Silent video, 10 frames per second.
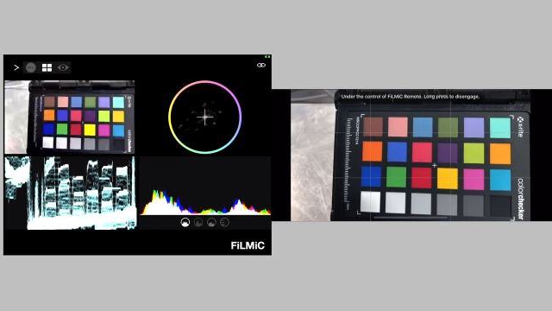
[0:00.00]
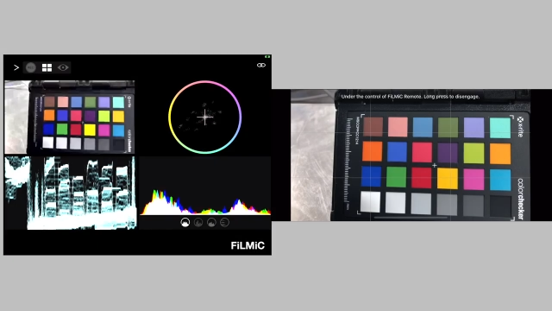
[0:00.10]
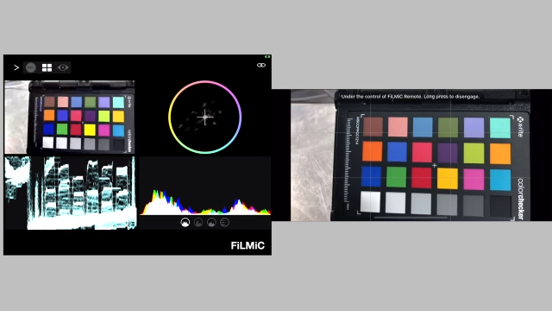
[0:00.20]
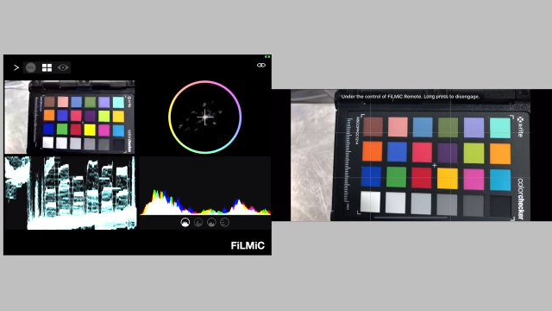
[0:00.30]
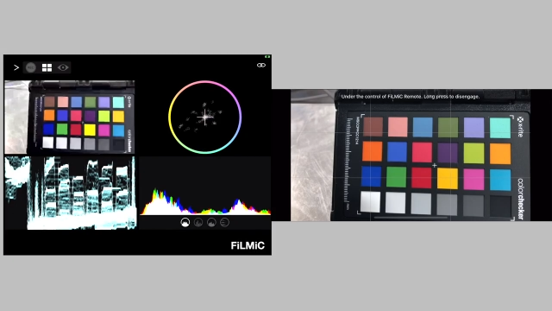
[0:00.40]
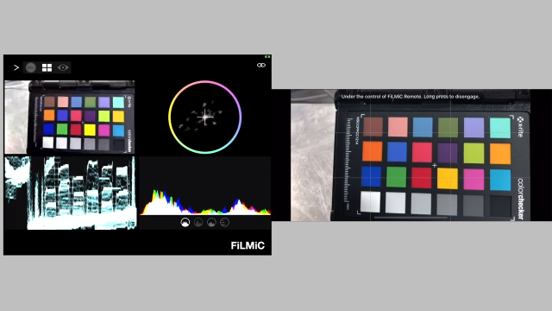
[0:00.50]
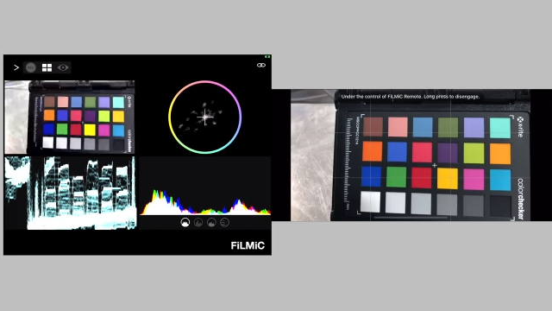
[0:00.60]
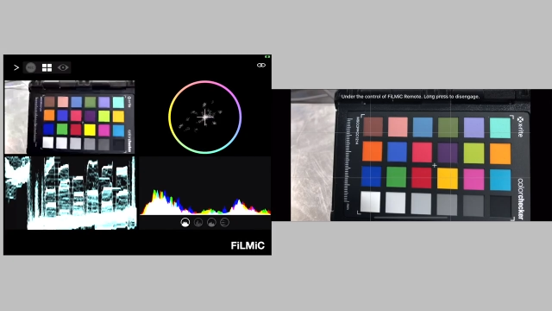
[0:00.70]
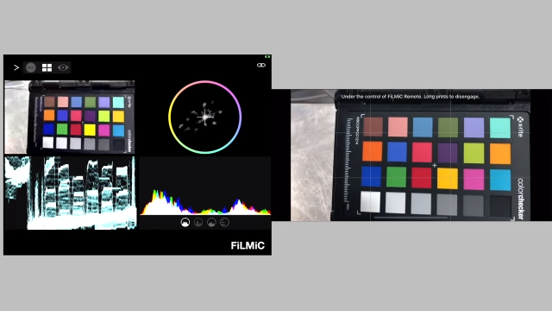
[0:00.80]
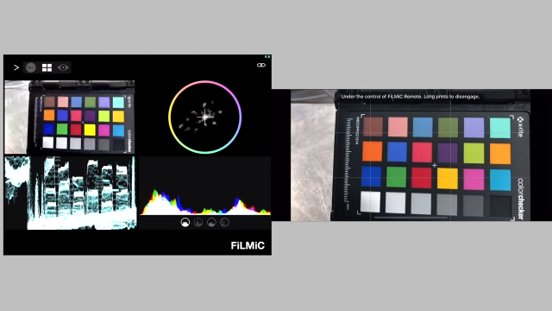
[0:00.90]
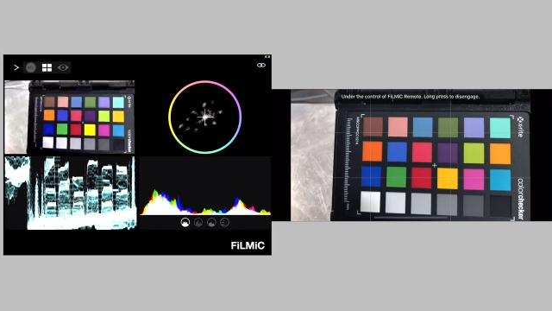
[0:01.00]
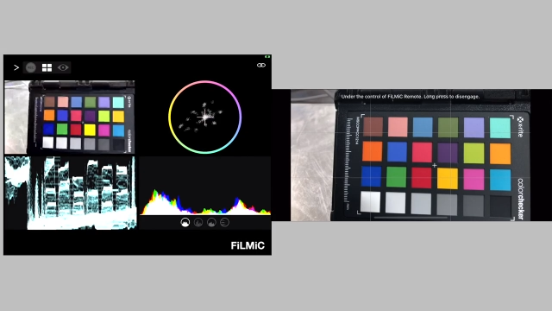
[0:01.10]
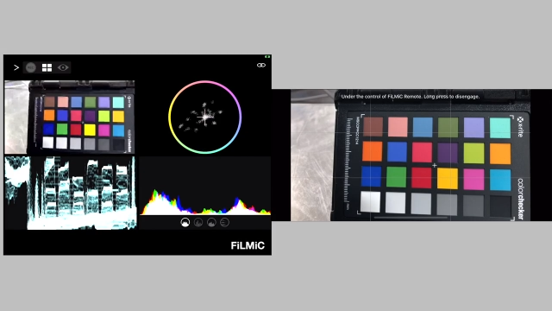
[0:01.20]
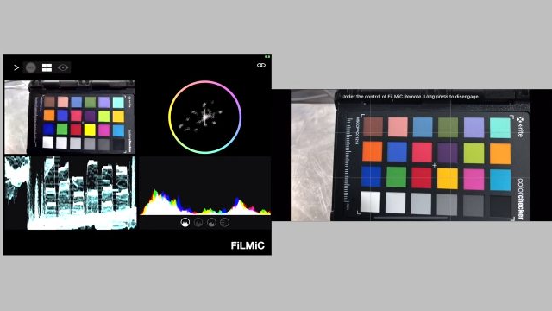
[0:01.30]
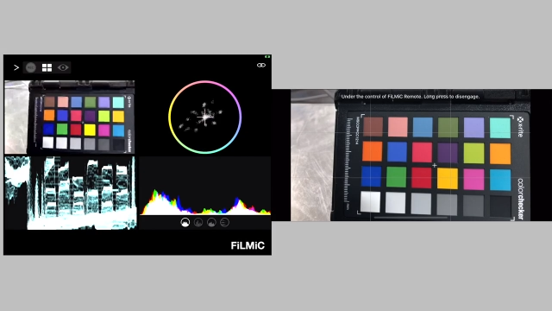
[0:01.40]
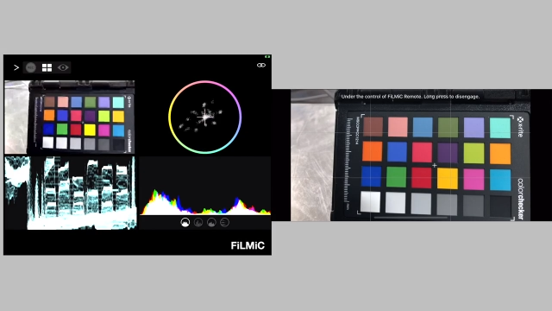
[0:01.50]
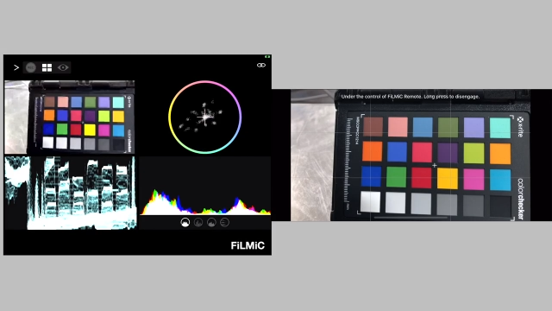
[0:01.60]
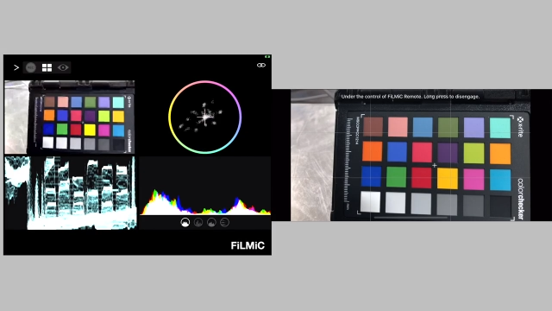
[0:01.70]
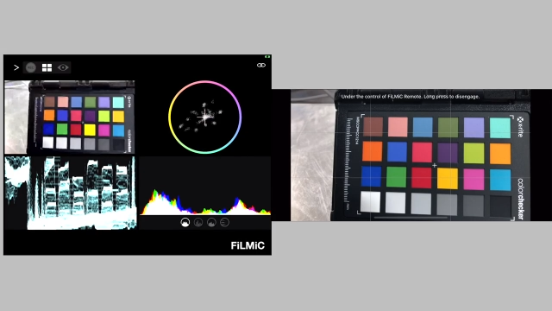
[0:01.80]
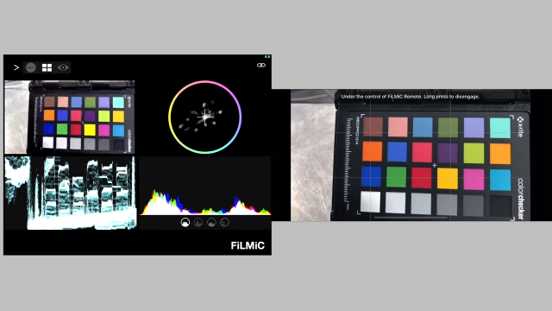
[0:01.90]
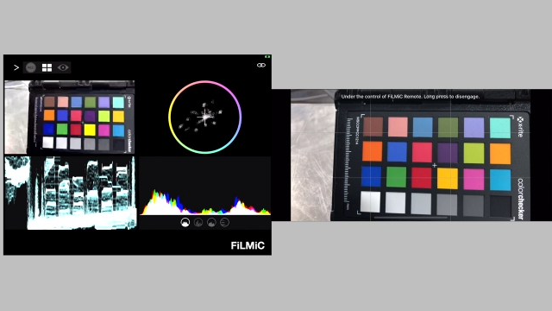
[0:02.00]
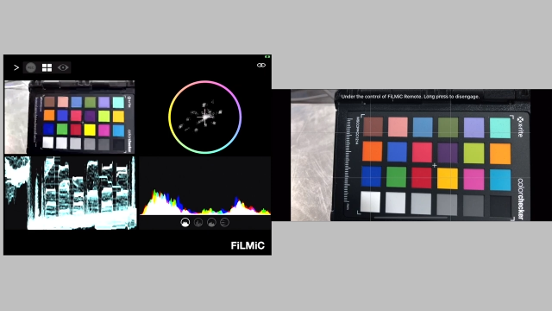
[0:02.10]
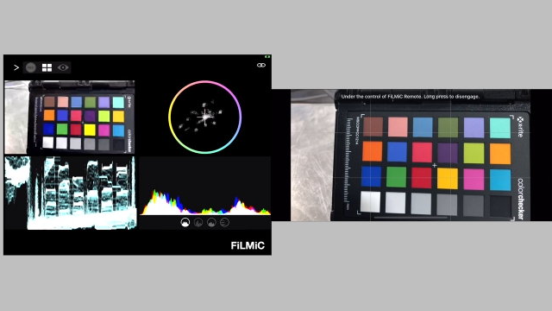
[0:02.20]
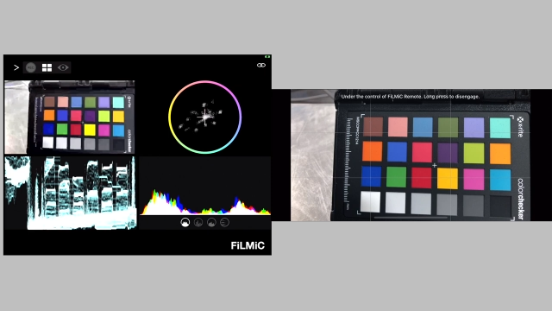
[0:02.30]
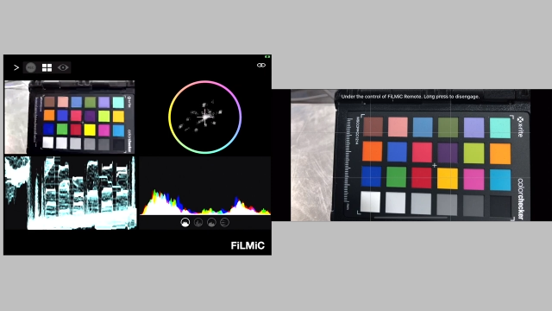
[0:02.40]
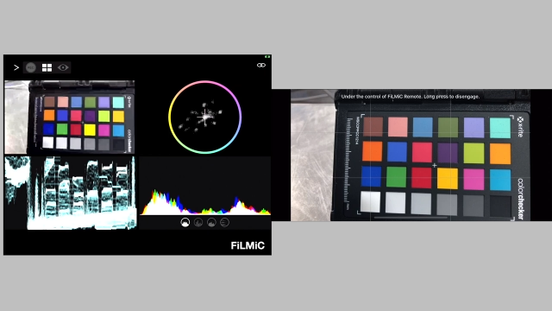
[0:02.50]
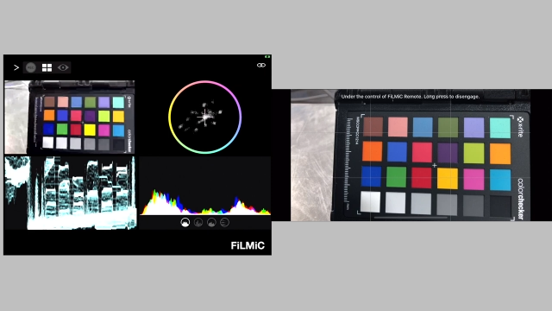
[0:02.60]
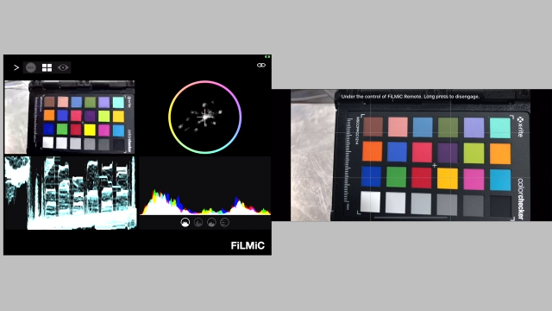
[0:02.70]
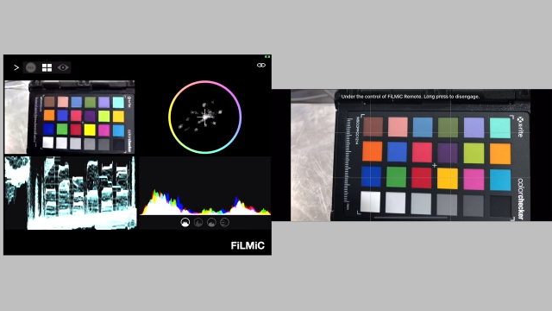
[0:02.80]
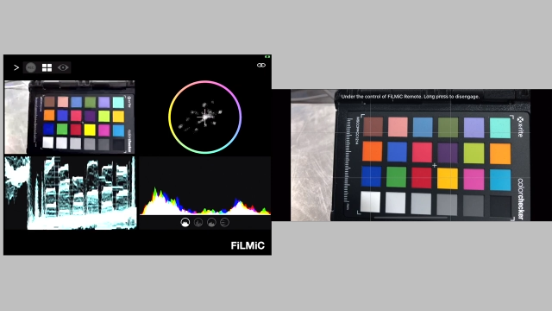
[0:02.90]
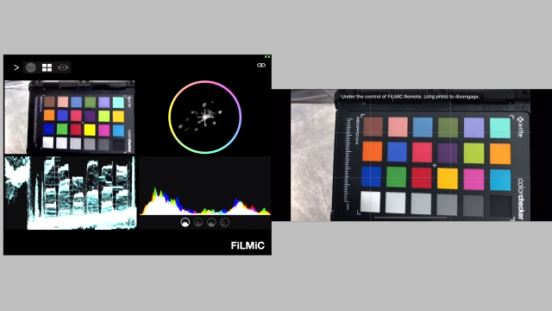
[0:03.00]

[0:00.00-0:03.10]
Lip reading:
No face is visible, so there are no lips to read.